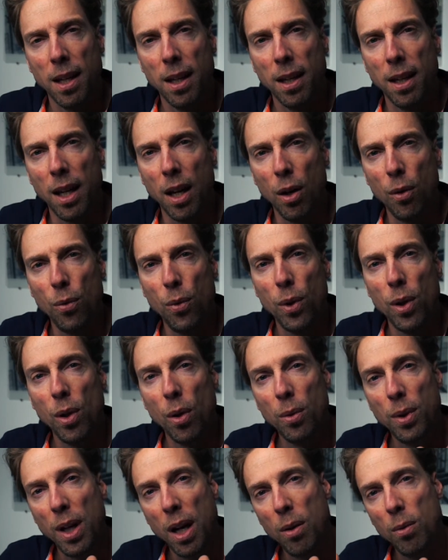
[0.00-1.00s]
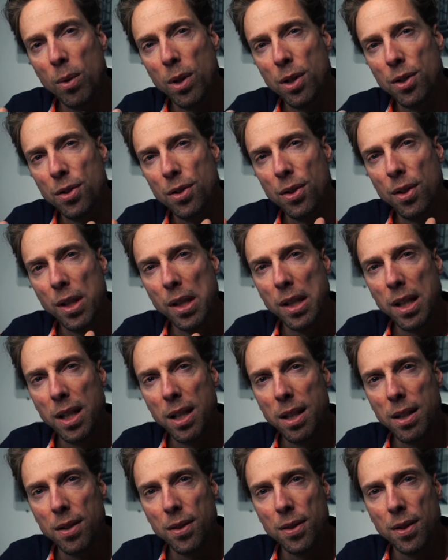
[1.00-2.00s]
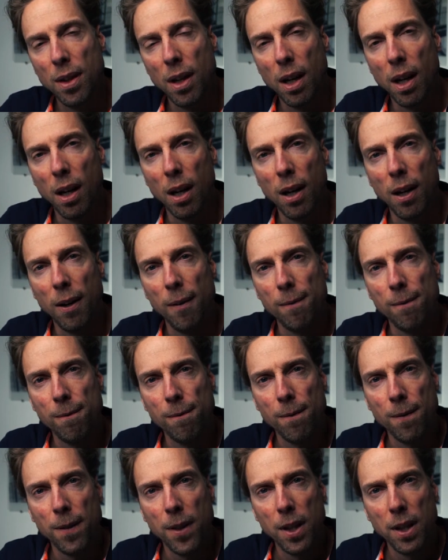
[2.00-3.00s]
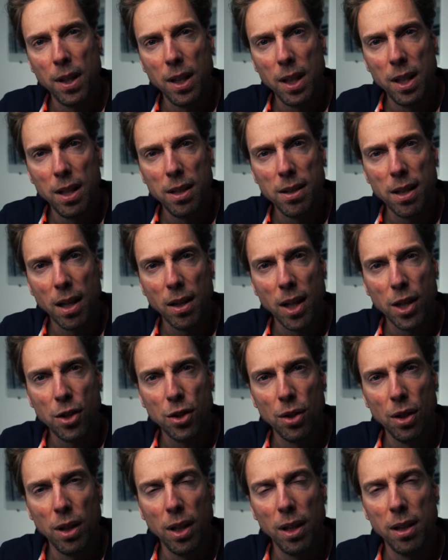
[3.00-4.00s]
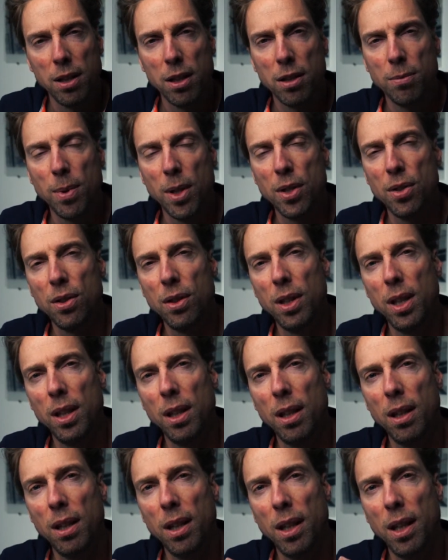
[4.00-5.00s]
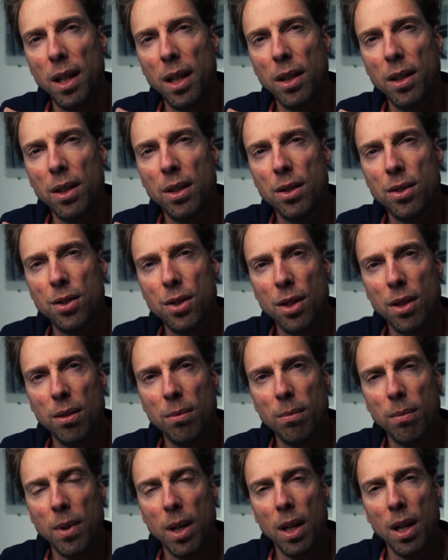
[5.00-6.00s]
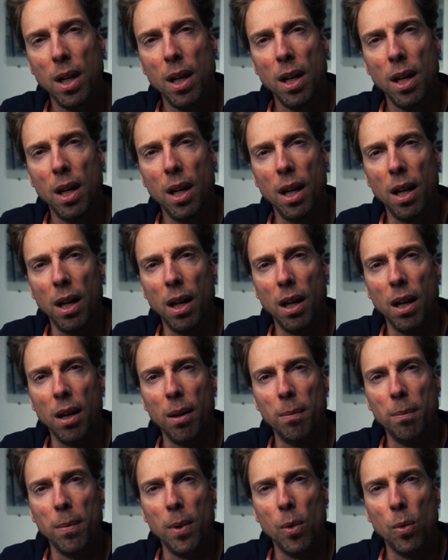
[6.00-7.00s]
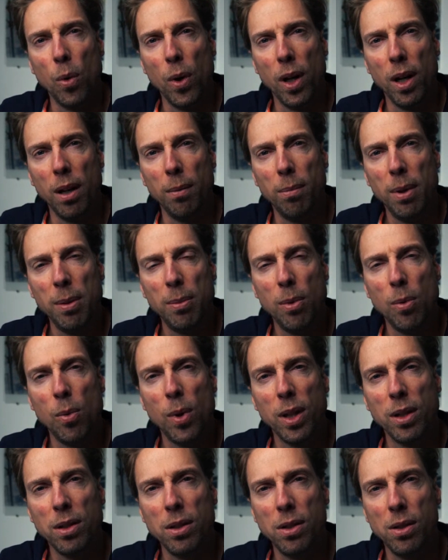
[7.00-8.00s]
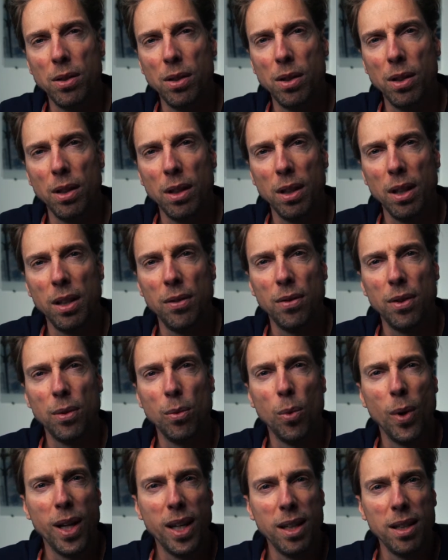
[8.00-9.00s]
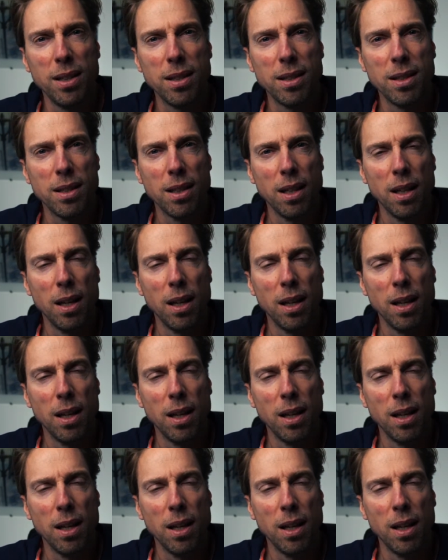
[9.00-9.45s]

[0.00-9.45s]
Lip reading: Now, if we go downwards to the knees are actually, especially in the gym, where people want to lift weights,